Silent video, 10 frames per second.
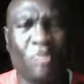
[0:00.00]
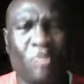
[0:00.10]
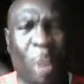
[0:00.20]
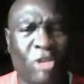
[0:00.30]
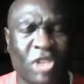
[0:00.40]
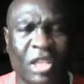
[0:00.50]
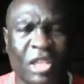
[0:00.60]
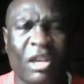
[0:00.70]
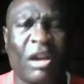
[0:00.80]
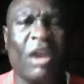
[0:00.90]

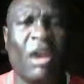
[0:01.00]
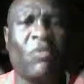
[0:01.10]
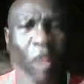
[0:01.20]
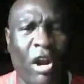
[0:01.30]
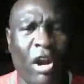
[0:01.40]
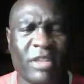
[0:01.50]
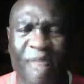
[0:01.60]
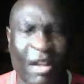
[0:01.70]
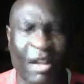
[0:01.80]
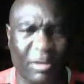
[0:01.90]
posting of words
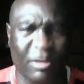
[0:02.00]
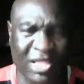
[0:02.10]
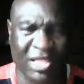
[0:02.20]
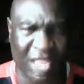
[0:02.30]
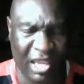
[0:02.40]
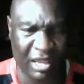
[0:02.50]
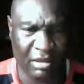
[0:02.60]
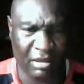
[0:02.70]
Malcolm X said.